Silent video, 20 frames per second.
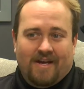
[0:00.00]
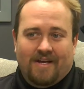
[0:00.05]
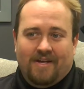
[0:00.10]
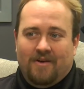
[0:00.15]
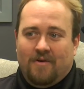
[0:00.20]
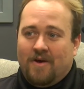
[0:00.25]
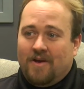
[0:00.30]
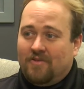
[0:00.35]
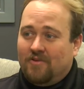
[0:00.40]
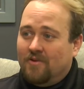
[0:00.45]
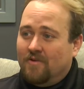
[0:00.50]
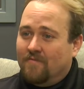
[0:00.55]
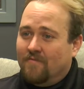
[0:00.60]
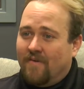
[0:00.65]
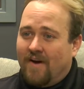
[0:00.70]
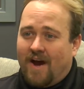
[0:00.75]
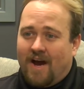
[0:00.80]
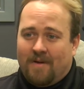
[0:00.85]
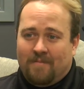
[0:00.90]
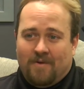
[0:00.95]
you know, has a good
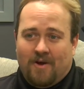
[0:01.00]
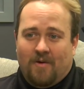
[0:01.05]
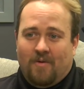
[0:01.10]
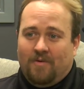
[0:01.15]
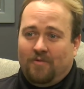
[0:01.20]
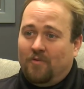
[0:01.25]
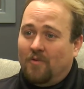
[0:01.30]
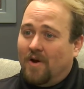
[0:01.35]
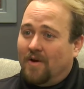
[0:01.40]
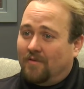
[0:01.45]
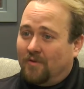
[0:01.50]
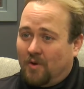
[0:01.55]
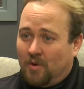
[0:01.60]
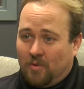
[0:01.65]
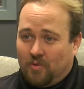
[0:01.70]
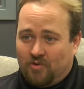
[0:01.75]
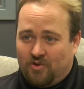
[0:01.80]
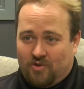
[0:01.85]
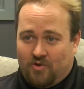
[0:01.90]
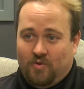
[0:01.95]
vibe going throughout the whole
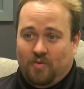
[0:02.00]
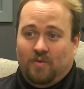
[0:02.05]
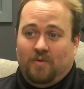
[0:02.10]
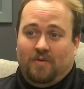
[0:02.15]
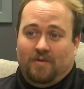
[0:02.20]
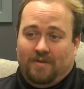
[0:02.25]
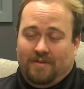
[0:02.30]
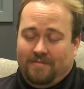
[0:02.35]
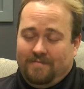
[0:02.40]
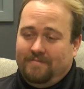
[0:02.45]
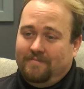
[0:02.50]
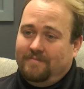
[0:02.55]
school.